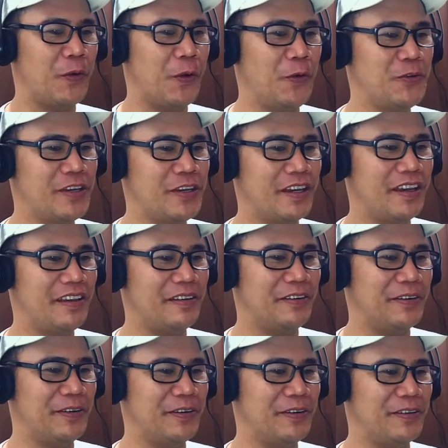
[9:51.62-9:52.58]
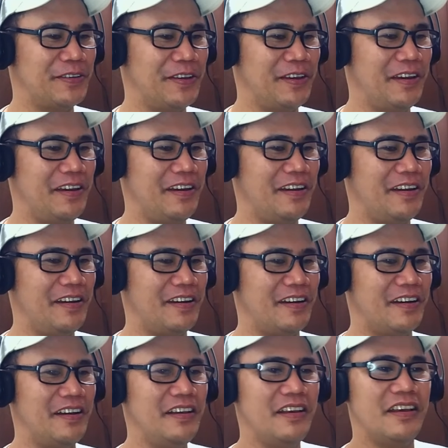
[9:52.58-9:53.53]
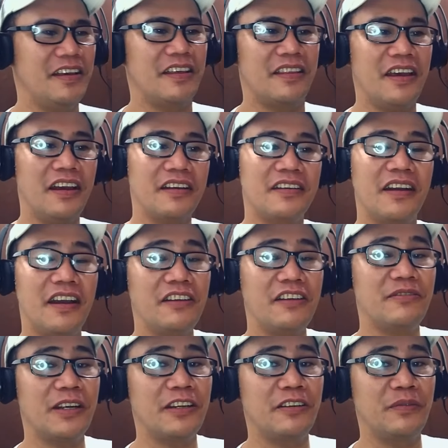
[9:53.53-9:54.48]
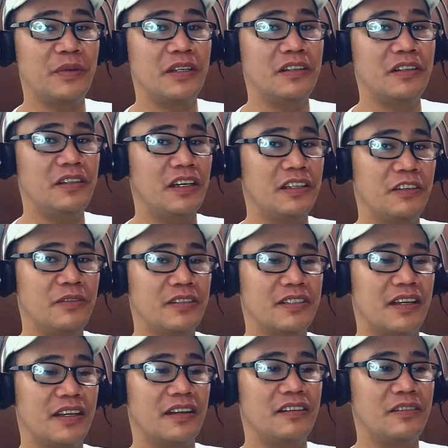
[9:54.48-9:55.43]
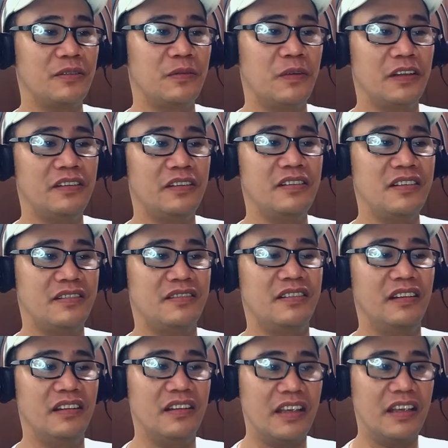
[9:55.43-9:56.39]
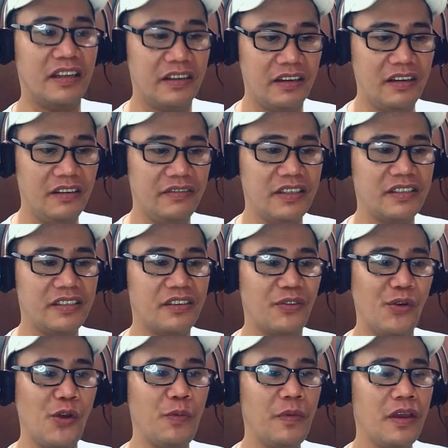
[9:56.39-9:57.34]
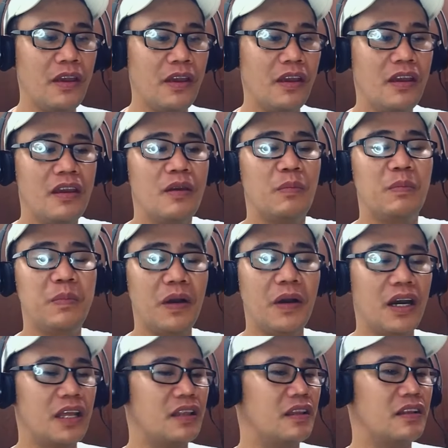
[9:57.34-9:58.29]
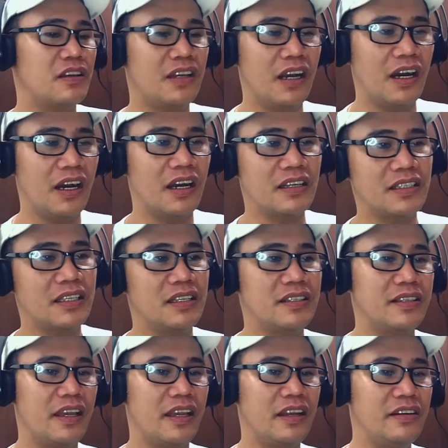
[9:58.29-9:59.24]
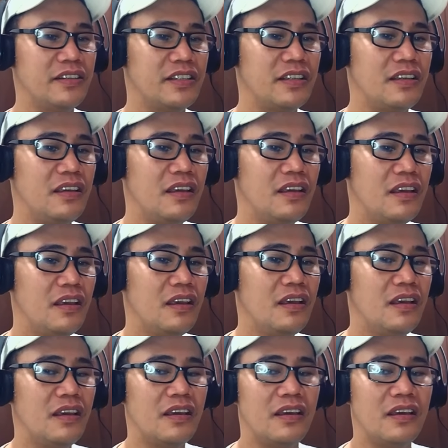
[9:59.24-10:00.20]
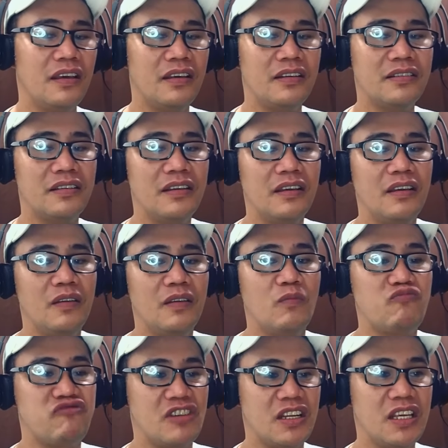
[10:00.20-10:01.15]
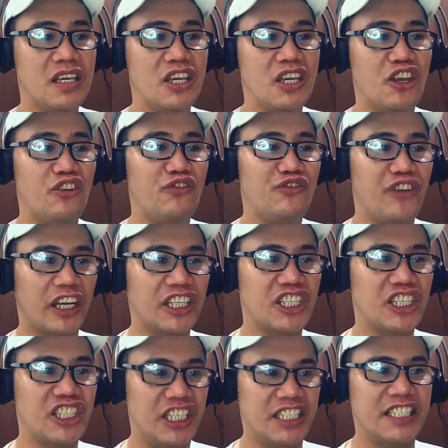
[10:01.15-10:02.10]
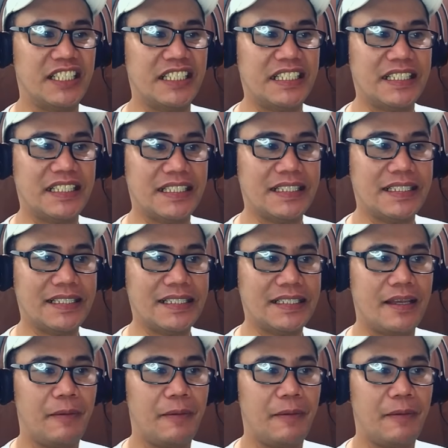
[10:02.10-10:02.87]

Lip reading: Okay, yeah, that guy right in the middle, I don't exactly know whether he's the leader of this group, but gosh, his energy is pretty infectious.